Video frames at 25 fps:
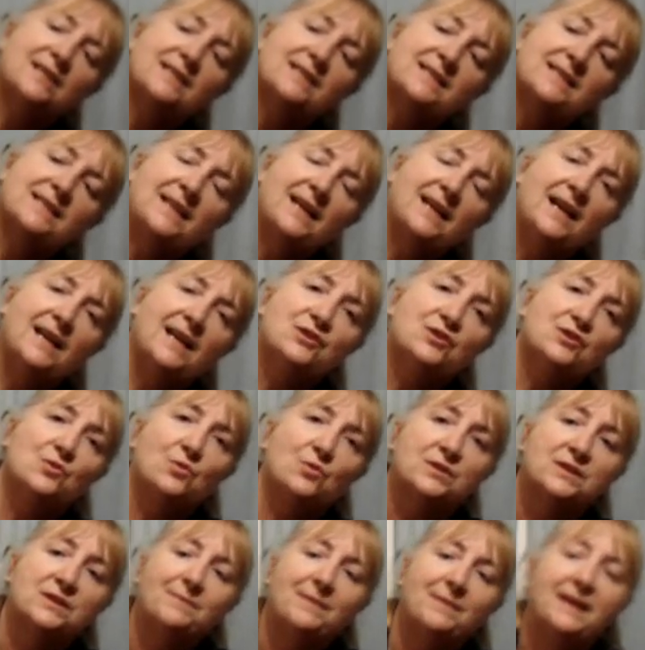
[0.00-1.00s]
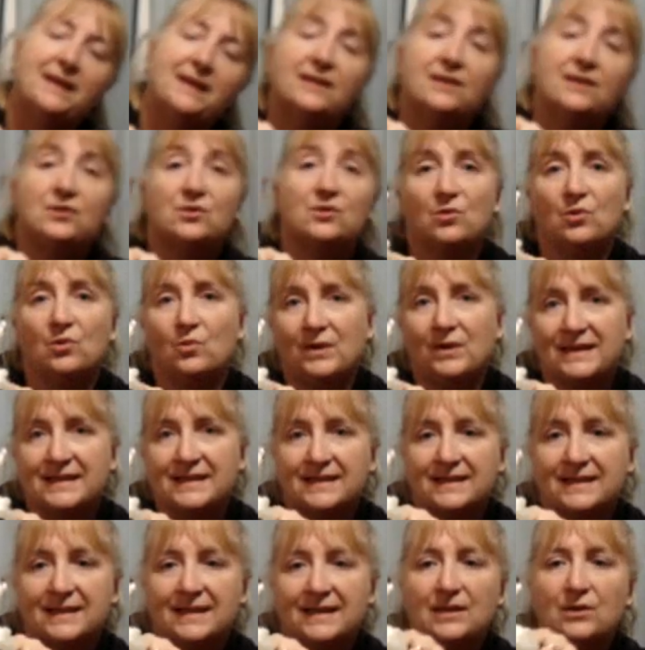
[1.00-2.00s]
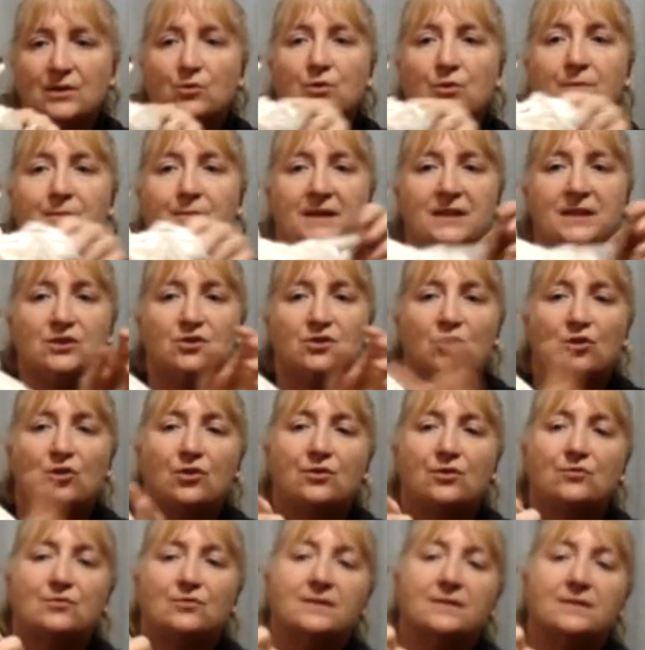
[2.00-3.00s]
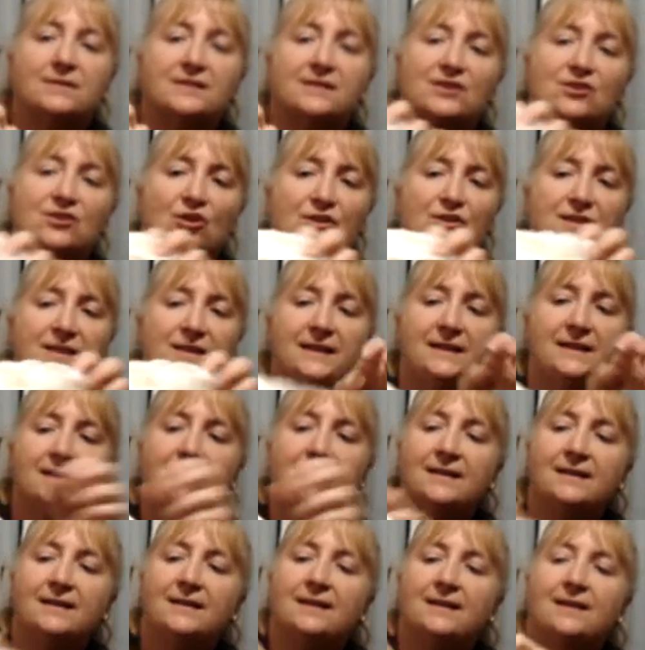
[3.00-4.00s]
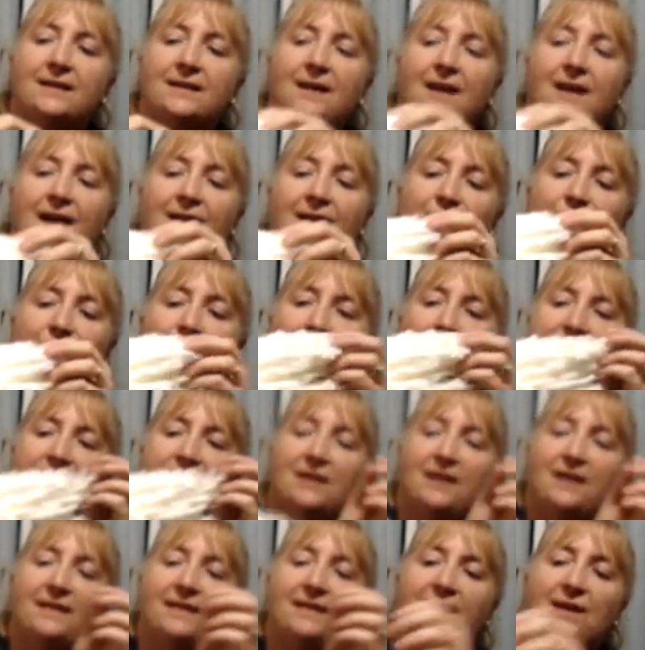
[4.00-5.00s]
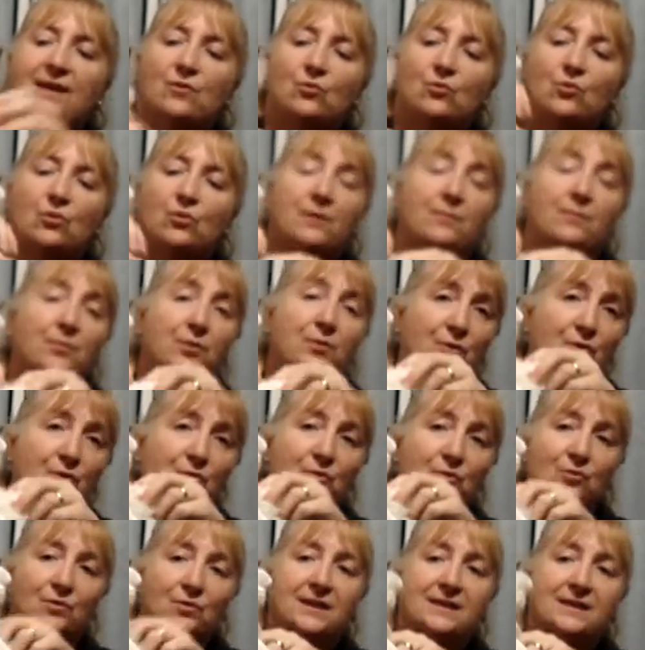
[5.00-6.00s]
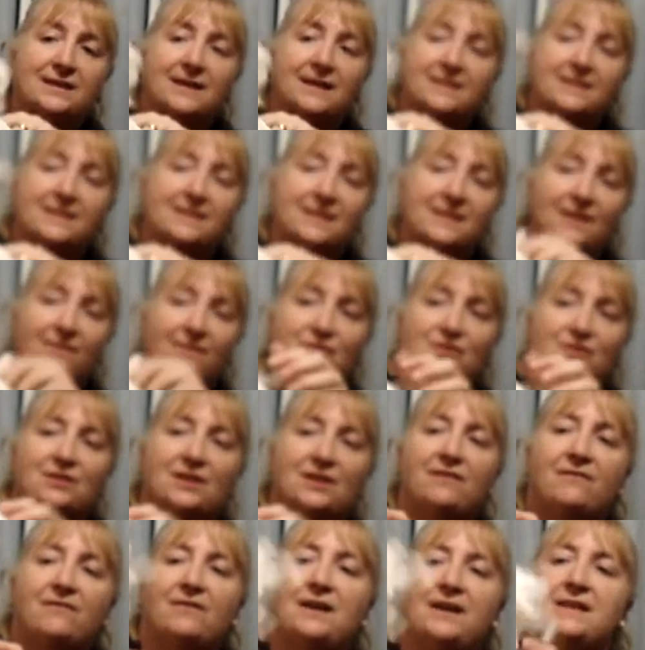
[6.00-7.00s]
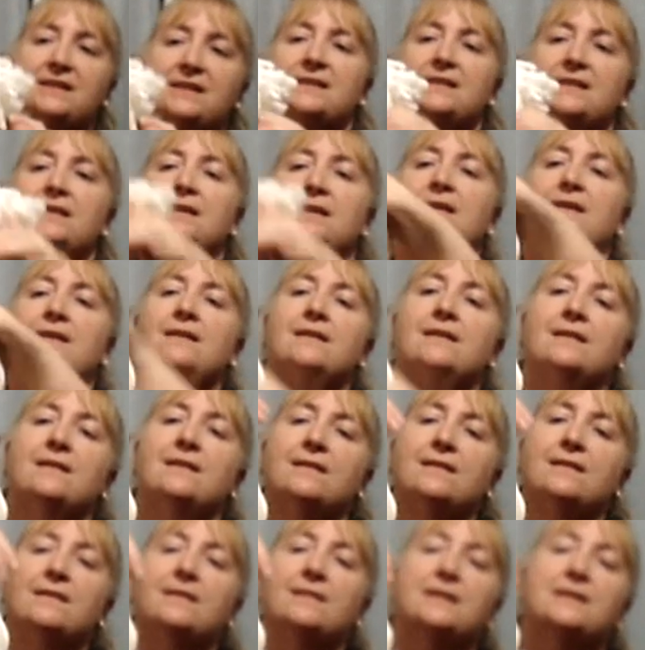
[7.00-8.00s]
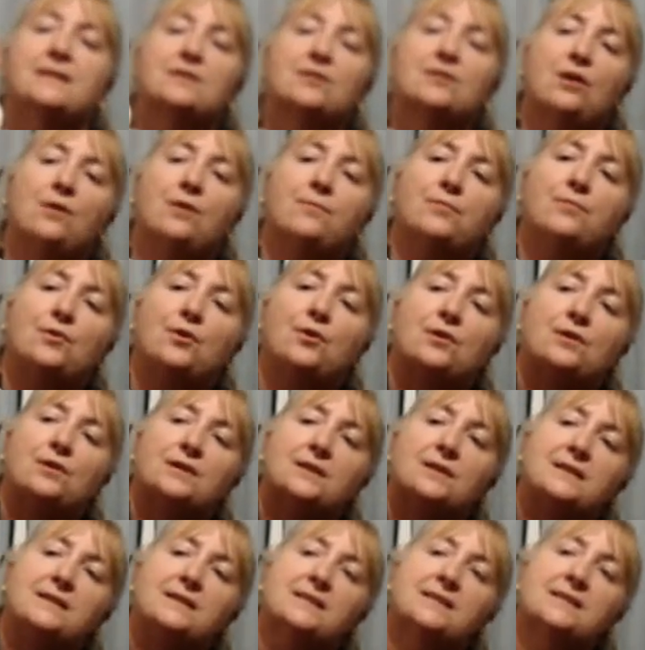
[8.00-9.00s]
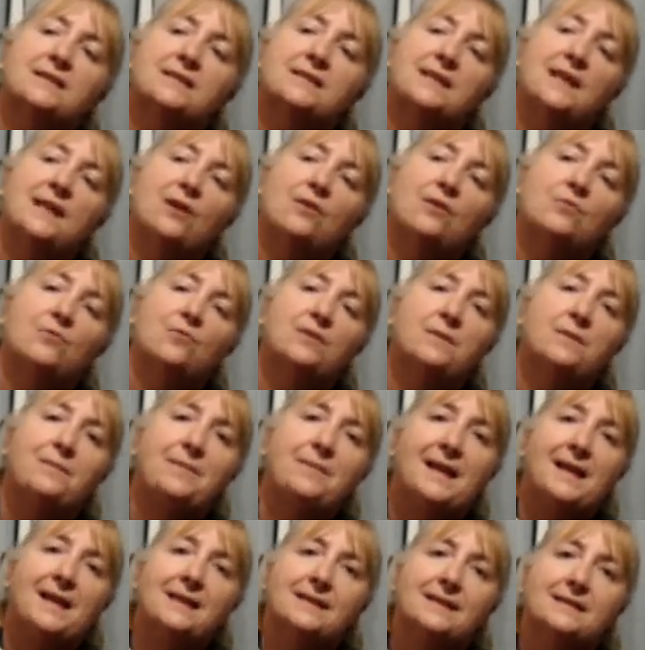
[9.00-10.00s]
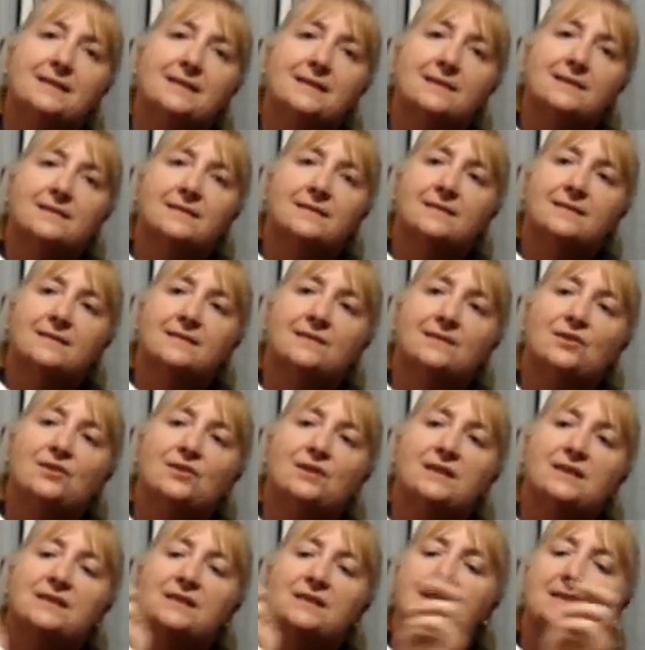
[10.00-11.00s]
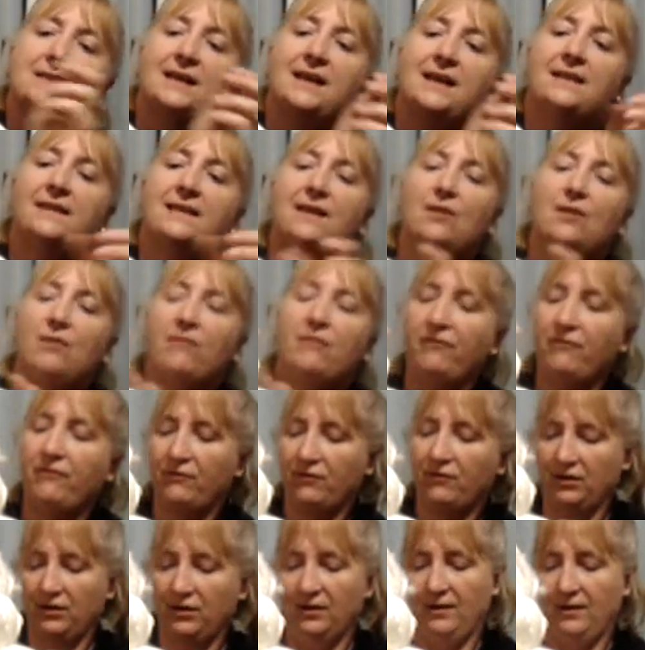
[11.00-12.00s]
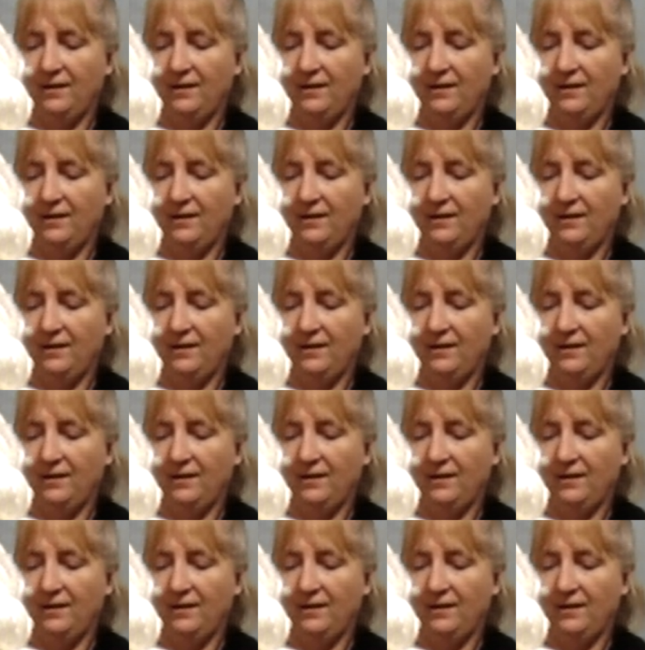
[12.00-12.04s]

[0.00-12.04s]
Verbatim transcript: just in case you want to make it into a Westie or a Bichon or Scotty, other dogs like that, or a poodle that doesn't have a shaved face. The top knot is just held with a band, so you can just take that off.